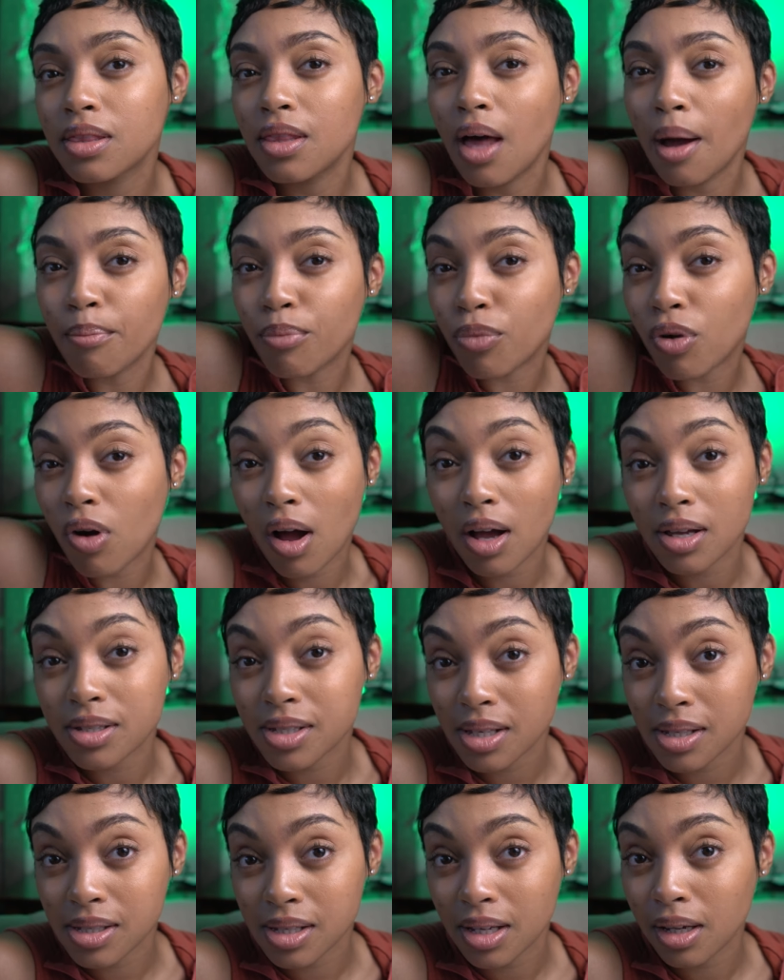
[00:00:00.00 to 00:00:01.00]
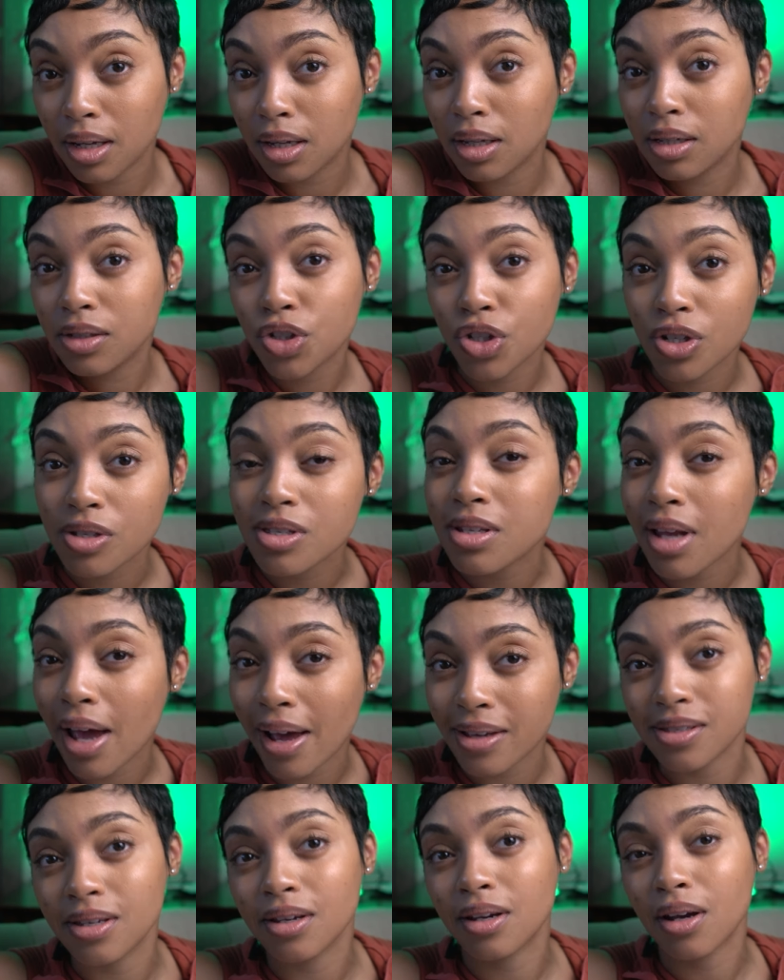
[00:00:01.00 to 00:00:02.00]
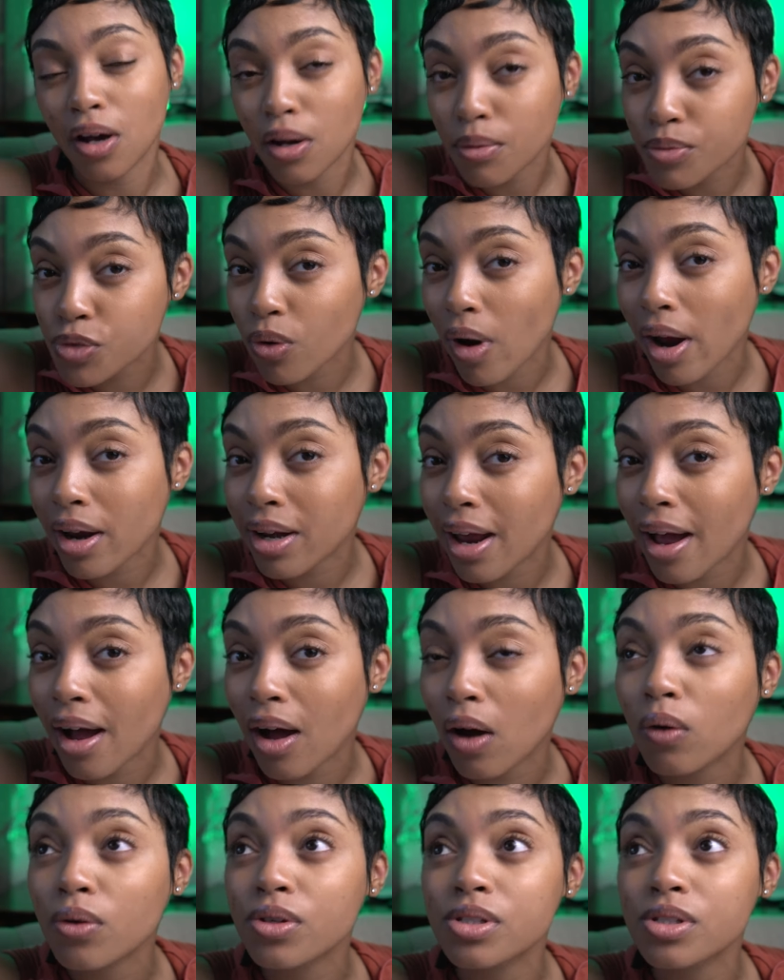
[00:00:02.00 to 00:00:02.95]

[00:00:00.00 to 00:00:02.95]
I'm processing it just as it comes right now.